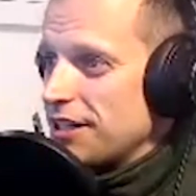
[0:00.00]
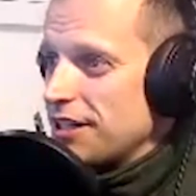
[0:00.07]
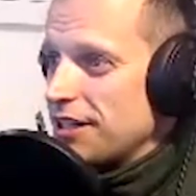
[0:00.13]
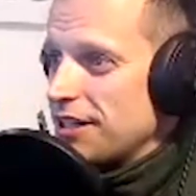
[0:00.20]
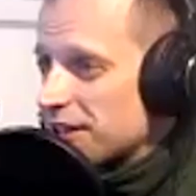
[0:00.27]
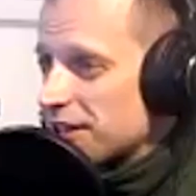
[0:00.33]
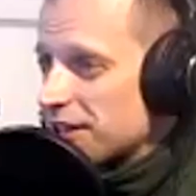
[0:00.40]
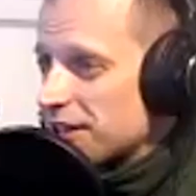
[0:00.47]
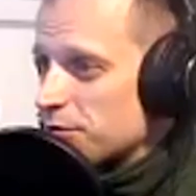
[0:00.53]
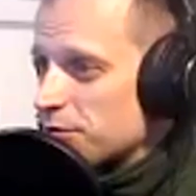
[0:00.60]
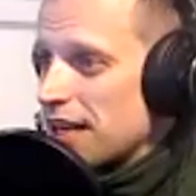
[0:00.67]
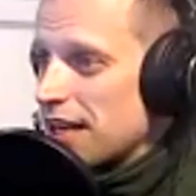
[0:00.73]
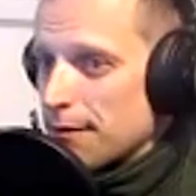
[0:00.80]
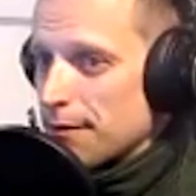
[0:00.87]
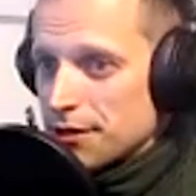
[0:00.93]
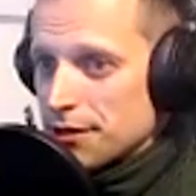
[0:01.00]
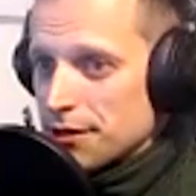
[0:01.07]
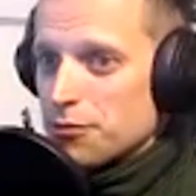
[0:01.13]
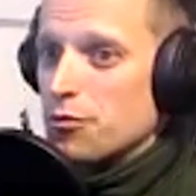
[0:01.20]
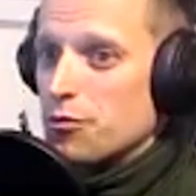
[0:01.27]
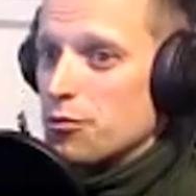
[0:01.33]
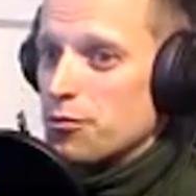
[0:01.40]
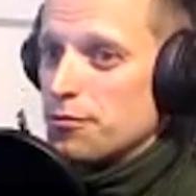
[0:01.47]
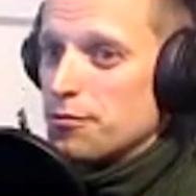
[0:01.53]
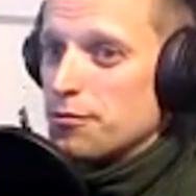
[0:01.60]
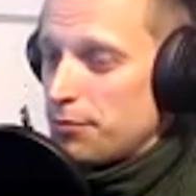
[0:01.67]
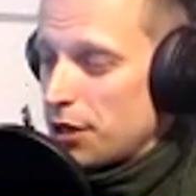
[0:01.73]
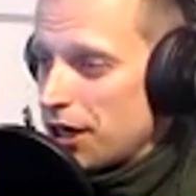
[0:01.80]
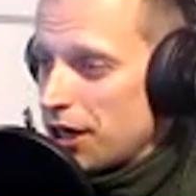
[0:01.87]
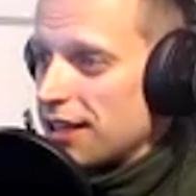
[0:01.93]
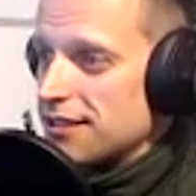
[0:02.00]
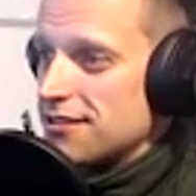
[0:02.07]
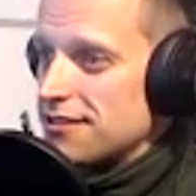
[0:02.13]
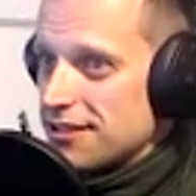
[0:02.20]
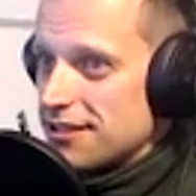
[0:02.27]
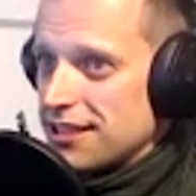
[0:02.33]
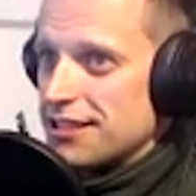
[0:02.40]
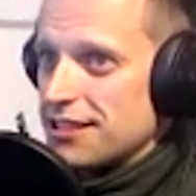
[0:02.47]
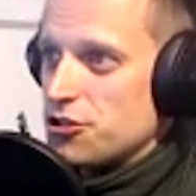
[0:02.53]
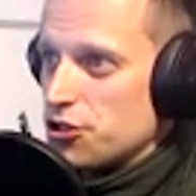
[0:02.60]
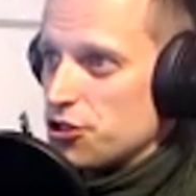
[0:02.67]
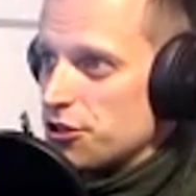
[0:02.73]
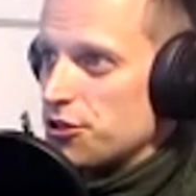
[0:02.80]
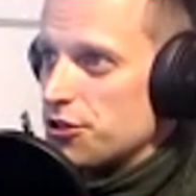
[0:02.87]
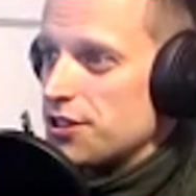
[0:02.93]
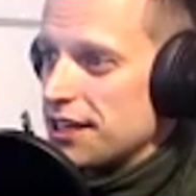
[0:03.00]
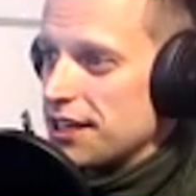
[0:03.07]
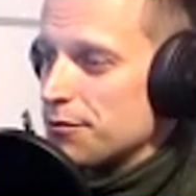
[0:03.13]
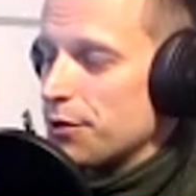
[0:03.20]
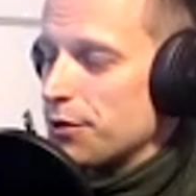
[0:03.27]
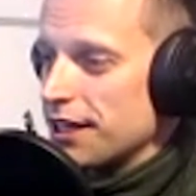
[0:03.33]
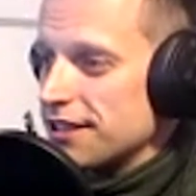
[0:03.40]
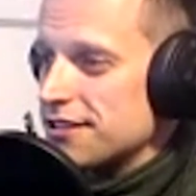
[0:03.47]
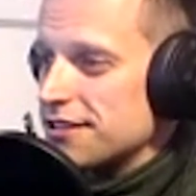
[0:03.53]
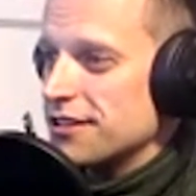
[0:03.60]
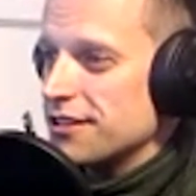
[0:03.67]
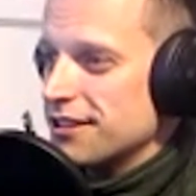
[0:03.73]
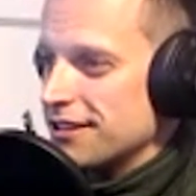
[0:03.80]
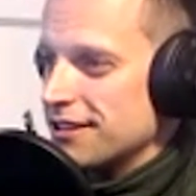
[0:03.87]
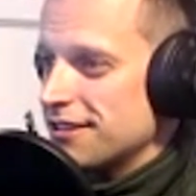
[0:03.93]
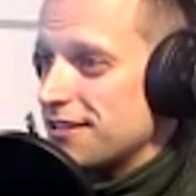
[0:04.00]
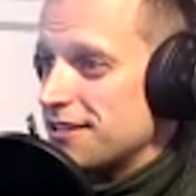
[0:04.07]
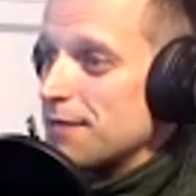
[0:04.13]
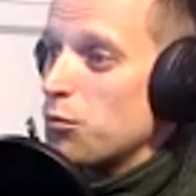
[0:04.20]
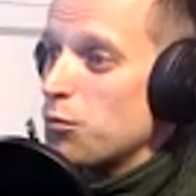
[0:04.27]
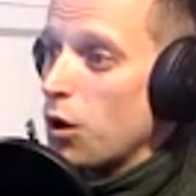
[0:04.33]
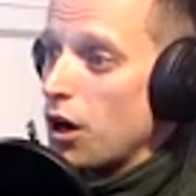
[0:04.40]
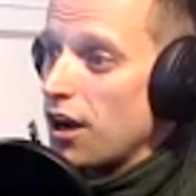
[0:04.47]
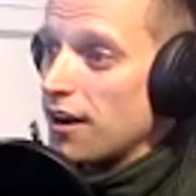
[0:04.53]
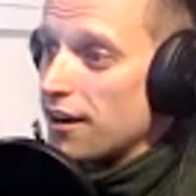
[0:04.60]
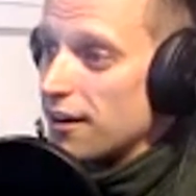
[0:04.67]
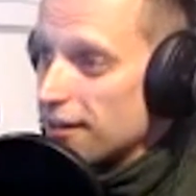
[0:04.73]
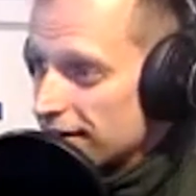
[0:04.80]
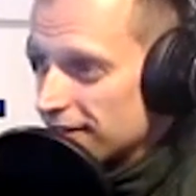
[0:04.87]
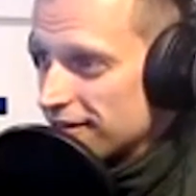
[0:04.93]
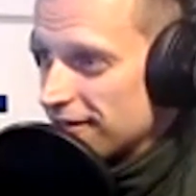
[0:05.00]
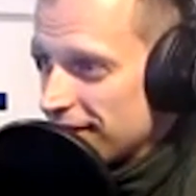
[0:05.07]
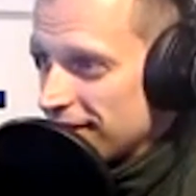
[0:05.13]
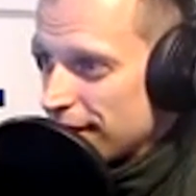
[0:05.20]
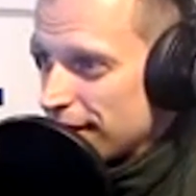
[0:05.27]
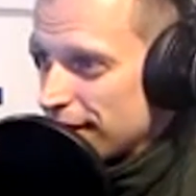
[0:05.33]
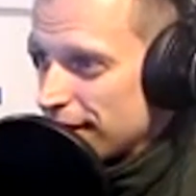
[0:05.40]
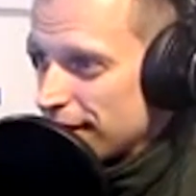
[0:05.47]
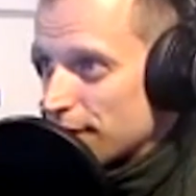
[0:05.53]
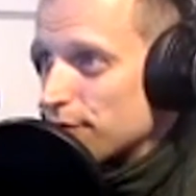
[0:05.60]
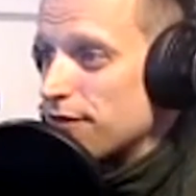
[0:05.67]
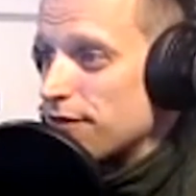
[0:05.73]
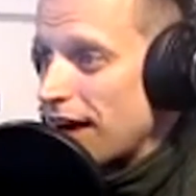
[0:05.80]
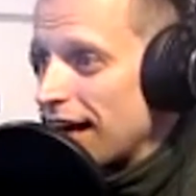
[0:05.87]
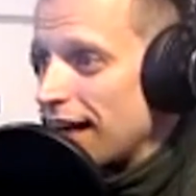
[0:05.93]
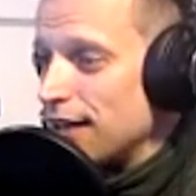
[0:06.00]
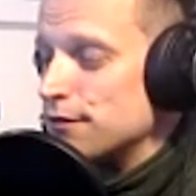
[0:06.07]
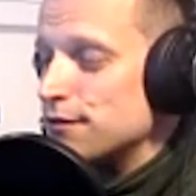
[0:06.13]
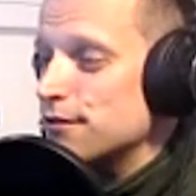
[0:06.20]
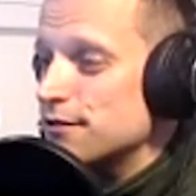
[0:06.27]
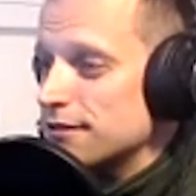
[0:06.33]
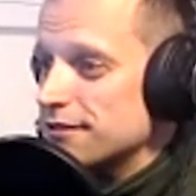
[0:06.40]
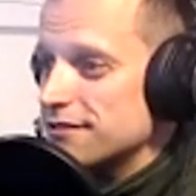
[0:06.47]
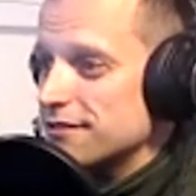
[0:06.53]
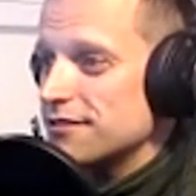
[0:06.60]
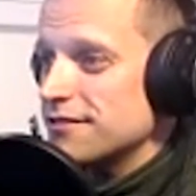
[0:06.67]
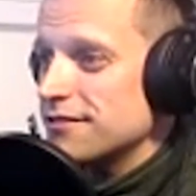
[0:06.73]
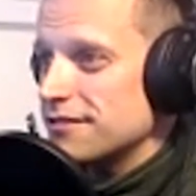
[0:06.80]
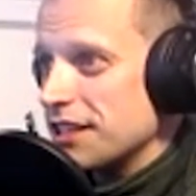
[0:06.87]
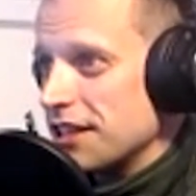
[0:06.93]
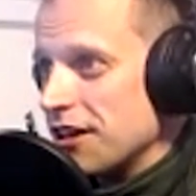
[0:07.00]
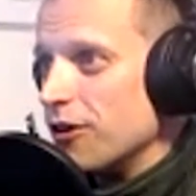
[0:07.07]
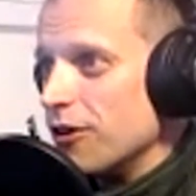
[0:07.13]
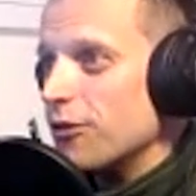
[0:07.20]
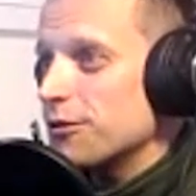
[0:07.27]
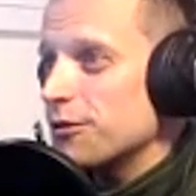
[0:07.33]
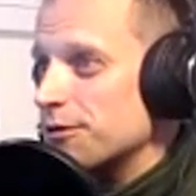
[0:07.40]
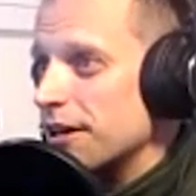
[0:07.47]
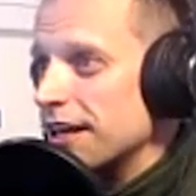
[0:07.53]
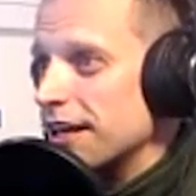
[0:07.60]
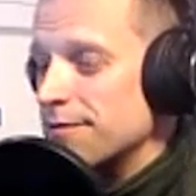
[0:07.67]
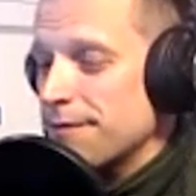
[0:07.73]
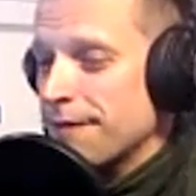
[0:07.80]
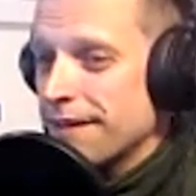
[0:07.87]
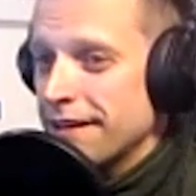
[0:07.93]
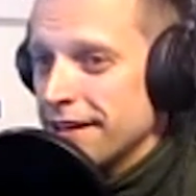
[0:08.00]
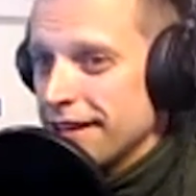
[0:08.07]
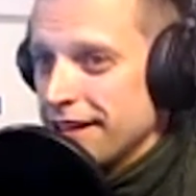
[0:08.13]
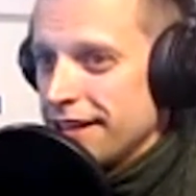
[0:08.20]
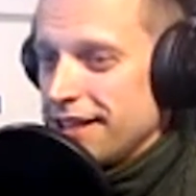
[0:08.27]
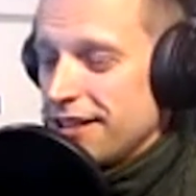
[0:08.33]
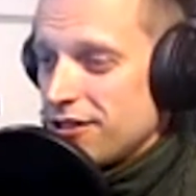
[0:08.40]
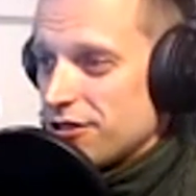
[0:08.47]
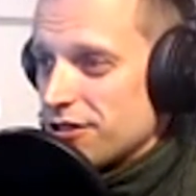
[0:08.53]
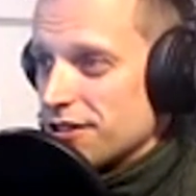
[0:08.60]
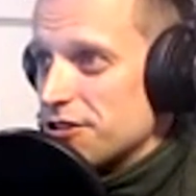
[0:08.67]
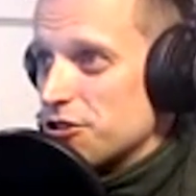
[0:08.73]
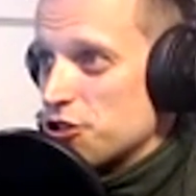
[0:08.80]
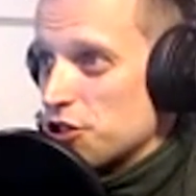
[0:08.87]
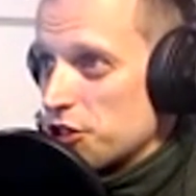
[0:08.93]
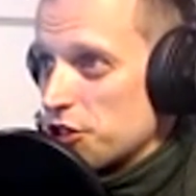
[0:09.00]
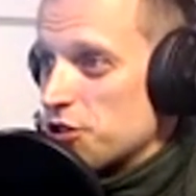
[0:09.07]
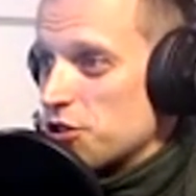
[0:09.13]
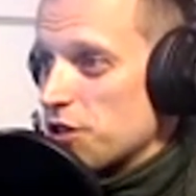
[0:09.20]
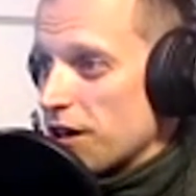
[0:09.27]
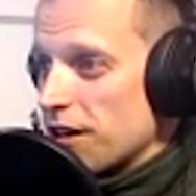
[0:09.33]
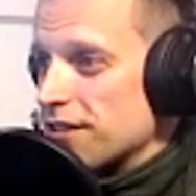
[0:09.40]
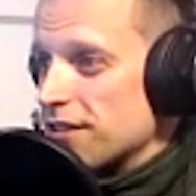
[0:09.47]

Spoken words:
And that's what's happened. Paused has just taken place. Step one of like 5 to go, right? So this is just the start.